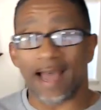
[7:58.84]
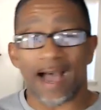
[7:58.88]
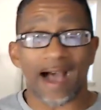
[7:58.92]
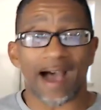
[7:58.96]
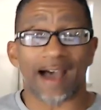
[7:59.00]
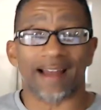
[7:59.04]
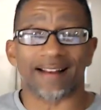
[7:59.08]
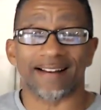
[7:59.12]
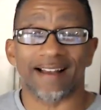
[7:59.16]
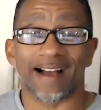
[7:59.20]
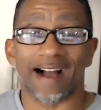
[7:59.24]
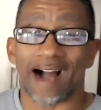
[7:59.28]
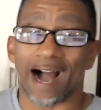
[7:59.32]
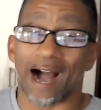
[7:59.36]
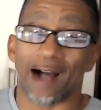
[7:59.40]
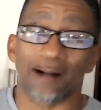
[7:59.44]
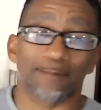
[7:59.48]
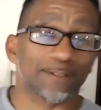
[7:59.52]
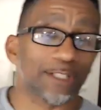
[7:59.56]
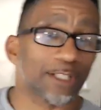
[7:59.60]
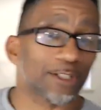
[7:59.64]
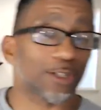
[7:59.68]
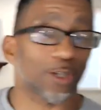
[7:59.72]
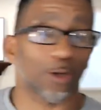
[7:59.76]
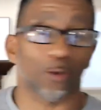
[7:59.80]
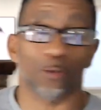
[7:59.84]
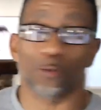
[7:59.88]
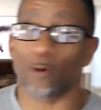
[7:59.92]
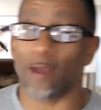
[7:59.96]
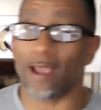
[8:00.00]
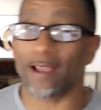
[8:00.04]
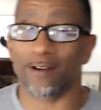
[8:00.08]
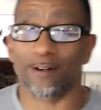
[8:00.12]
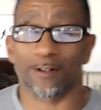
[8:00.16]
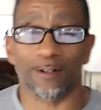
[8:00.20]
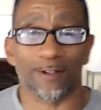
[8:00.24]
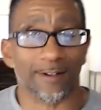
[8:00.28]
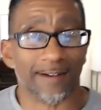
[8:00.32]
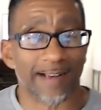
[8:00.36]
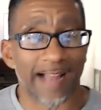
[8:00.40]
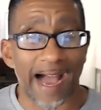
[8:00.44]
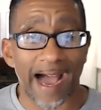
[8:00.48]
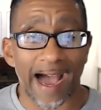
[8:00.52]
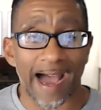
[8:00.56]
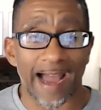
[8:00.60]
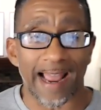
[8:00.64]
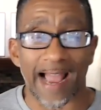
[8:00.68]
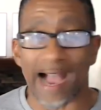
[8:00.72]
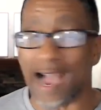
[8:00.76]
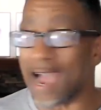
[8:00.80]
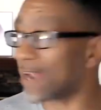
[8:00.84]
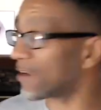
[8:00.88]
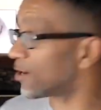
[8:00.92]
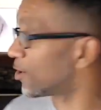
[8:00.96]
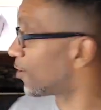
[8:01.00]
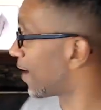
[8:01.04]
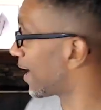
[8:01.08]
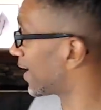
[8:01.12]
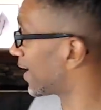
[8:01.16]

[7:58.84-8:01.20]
not, I'm just a regular guy. I know